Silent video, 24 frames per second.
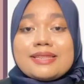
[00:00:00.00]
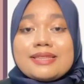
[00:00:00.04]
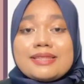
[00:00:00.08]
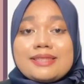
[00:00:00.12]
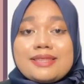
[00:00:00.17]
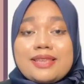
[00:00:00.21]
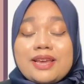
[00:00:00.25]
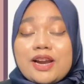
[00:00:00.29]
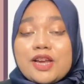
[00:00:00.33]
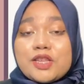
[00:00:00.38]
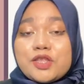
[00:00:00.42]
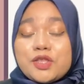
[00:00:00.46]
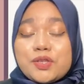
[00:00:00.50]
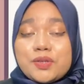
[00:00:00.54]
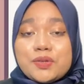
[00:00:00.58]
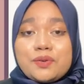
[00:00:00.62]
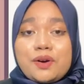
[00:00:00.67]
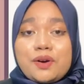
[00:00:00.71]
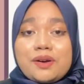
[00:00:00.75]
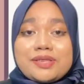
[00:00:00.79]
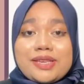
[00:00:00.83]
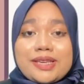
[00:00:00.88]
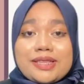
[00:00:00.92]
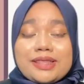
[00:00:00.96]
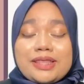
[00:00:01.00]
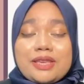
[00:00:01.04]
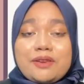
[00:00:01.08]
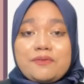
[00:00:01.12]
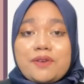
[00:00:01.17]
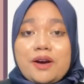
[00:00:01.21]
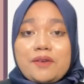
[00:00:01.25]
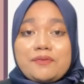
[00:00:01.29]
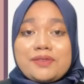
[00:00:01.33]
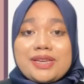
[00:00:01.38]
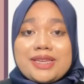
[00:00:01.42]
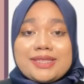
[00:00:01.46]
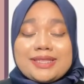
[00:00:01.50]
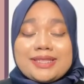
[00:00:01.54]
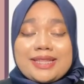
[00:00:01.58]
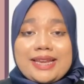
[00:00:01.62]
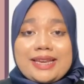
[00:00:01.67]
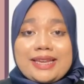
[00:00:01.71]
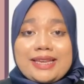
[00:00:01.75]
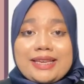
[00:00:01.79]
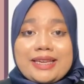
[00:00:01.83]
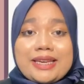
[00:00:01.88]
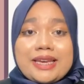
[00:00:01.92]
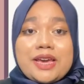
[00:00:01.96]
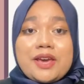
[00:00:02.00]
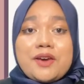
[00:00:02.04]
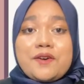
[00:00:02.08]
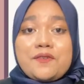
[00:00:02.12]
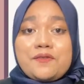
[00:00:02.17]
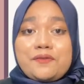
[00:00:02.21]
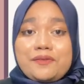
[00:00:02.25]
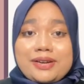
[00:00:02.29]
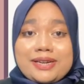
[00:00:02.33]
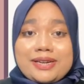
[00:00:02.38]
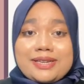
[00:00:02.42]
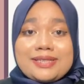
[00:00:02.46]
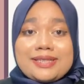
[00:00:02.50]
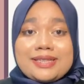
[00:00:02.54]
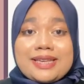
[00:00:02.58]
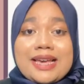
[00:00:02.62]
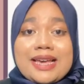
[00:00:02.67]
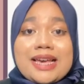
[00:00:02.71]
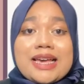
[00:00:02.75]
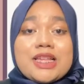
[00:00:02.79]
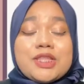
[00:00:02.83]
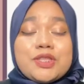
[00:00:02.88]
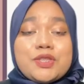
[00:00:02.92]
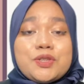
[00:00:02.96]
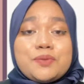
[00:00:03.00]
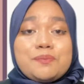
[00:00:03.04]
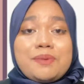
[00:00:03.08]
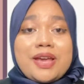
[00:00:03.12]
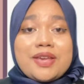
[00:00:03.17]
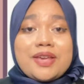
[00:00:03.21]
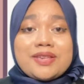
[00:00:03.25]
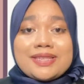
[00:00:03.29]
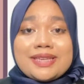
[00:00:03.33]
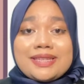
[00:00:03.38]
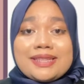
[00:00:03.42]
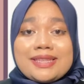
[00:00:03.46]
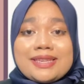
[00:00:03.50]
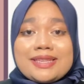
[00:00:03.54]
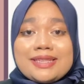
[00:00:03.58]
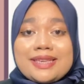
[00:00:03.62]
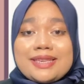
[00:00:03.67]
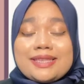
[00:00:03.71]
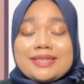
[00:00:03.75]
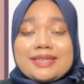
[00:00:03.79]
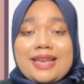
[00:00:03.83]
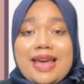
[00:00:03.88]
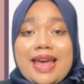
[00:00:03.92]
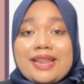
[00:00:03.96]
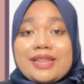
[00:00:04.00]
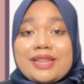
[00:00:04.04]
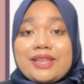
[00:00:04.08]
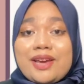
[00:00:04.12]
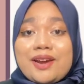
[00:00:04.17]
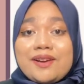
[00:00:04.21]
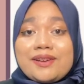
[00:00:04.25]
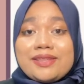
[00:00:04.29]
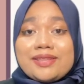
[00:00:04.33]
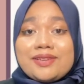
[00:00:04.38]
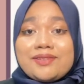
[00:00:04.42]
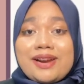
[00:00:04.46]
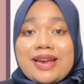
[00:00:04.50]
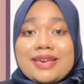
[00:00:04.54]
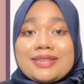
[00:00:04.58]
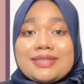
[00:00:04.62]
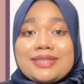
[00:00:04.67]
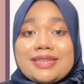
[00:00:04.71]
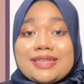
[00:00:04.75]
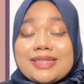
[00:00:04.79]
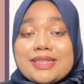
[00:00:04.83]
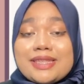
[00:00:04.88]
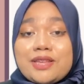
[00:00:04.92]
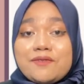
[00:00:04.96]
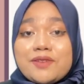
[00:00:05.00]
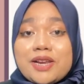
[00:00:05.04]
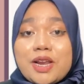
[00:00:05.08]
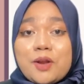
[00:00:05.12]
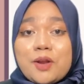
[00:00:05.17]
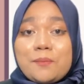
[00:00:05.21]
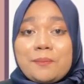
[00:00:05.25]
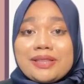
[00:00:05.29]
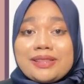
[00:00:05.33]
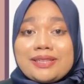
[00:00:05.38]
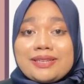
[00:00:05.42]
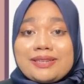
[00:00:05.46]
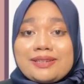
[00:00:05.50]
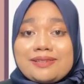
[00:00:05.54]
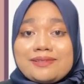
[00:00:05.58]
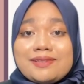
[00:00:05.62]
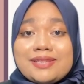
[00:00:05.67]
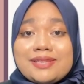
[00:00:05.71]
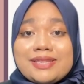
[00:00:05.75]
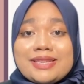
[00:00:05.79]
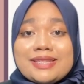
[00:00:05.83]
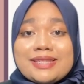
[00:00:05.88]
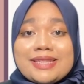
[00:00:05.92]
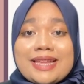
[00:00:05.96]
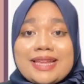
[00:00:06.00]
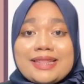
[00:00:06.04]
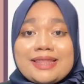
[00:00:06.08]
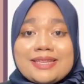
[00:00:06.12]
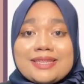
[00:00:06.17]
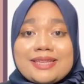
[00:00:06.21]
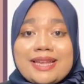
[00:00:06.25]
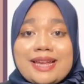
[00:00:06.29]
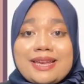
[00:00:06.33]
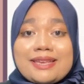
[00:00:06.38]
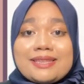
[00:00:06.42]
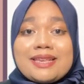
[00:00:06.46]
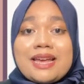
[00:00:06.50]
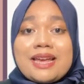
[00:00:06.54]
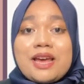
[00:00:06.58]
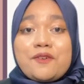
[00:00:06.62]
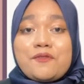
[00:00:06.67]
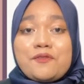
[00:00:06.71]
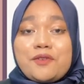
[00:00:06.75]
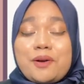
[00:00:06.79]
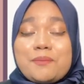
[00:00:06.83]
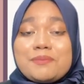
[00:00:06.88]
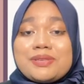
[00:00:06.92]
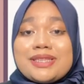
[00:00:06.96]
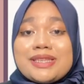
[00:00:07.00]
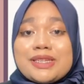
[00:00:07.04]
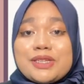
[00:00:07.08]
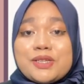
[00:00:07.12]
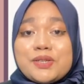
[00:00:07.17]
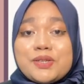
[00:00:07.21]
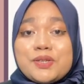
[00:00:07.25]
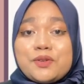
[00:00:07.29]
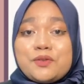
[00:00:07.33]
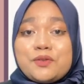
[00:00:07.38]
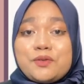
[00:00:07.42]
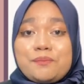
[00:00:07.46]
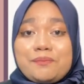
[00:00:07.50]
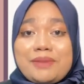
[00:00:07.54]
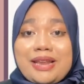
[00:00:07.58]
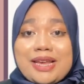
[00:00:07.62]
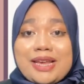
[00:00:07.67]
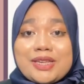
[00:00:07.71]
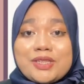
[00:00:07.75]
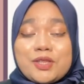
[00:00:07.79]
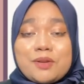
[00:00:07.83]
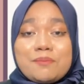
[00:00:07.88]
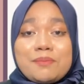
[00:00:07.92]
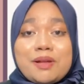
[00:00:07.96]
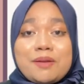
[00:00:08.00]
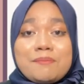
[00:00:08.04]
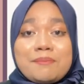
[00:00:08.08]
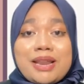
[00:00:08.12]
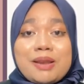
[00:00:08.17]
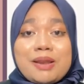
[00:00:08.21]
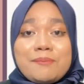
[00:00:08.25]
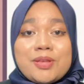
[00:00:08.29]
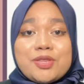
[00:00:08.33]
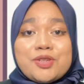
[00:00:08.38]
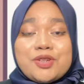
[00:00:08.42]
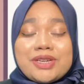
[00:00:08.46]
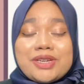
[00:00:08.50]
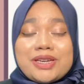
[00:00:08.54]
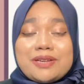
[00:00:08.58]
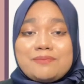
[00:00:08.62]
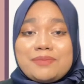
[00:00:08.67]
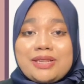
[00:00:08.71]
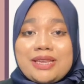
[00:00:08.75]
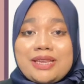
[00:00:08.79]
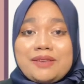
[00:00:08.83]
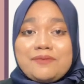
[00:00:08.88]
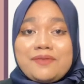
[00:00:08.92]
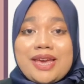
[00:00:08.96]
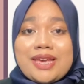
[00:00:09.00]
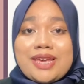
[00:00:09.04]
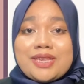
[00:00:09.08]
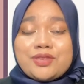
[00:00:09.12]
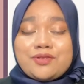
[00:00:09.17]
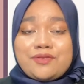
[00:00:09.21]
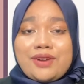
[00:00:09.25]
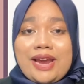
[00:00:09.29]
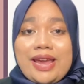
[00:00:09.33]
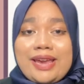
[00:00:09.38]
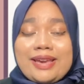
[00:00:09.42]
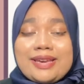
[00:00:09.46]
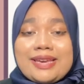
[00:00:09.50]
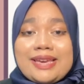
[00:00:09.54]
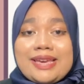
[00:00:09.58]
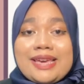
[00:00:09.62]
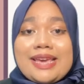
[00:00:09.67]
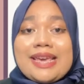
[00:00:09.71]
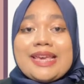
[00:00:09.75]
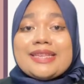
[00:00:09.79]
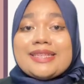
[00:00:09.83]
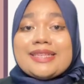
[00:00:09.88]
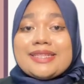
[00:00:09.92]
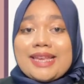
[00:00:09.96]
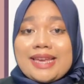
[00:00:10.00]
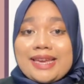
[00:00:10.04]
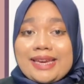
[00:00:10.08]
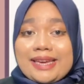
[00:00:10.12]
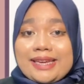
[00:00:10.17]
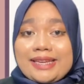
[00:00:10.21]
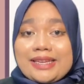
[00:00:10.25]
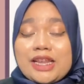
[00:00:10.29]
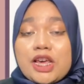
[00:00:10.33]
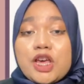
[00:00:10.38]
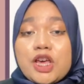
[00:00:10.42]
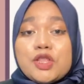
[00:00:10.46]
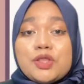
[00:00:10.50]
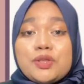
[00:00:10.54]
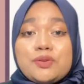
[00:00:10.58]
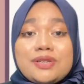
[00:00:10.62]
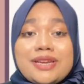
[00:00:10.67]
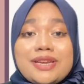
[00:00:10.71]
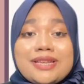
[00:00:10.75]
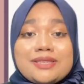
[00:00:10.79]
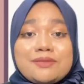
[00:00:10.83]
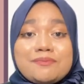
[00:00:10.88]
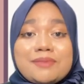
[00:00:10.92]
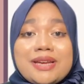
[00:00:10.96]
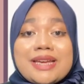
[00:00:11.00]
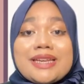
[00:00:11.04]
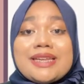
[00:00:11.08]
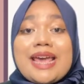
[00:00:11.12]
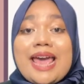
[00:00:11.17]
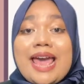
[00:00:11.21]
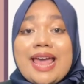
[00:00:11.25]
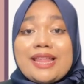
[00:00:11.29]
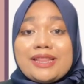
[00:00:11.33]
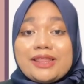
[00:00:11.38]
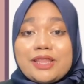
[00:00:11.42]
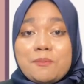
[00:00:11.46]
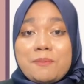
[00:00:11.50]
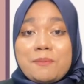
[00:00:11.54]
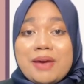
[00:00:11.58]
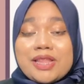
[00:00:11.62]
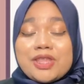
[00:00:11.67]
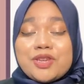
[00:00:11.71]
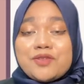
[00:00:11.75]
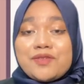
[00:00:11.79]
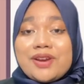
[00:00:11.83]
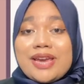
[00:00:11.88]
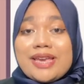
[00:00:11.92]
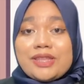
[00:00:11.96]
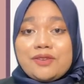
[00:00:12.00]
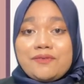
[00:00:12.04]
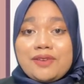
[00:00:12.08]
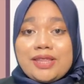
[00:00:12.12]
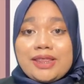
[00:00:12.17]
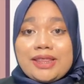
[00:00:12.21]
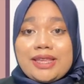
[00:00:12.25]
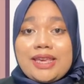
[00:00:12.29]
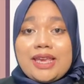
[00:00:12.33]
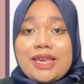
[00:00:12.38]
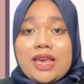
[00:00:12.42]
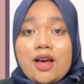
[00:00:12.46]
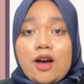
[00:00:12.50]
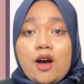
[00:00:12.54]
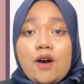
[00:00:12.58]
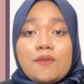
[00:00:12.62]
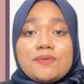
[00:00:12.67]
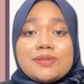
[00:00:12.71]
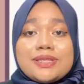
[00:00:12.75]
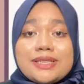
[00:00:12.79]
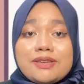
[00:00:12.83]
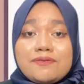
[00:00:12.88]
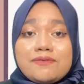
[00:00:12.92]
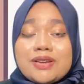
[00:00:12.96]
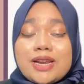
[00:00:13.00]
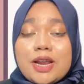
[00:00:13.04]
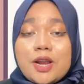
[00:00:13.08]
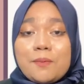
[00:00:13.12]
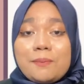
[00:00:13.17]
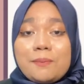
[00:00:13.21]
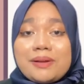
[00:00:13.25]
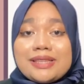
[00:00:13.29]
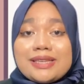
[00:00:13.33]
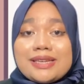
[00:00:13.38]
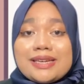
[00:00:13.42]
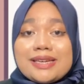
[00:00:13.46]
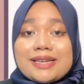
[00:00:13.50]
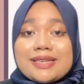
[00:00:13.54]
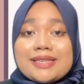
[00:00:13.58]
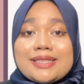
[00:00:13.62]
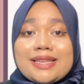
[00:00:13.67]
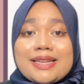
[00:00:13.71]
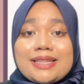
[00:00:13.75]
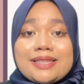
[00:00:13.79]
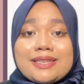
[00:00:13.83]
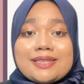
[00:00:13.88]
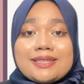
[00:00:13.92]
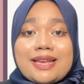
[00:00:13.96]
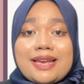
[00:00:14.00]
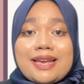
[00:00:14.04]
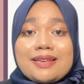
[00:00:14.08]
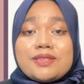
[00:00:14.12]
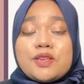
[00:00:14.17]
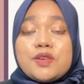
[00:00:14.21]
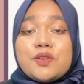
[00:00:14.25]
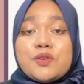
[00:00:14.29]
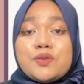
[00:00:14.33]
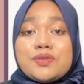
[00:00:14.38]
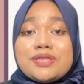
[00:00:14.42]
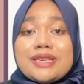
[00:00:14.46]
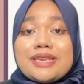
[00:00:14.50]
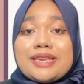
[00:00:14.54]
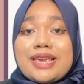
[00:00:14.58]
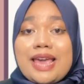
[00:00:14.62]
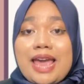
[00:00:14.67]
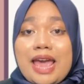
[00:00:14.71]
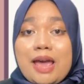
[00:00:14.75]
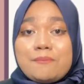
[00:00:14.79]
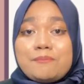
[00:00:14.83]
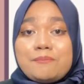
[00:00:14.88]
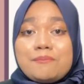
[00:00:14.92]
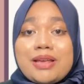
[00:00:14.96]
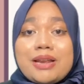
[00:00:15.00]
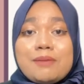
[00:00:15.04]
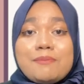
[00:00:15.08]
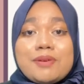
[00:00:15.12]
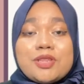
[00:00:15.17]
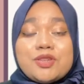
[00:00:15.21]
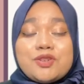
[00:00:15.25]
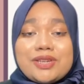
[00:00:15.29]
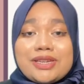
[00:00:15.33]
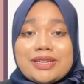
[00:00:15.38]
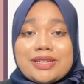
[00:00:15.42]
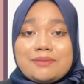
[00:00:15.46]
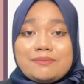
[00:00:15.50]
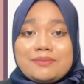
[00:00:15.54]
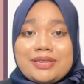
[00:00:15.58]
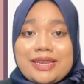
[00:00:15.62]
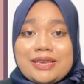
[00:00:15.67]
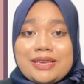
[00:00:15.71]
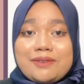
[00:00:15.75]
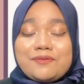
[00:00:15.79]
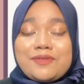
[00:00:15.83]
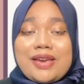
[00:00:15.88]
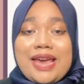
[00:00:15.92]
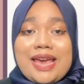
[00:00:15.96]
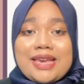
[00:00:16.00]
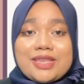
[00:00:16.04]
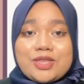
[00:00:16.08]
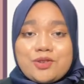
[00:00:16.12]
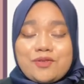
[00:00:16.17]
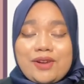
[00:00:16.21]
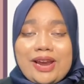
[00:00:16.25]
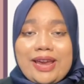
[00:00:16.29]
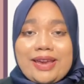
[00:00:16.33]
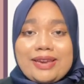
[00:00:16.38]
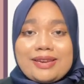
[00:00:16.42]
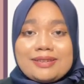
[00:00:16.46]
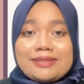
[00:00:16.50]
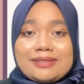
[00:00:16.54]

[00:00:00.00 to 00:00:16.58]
There are 2 objectives of this study. First, to biosynthesis and characterize the silver nanoparticles synthesized from Senduduk Melastoma malabatricum leaf extract. Second, to determine the antibacterial activity of silver nanoparticles synthesized using malabatricum leaf extract.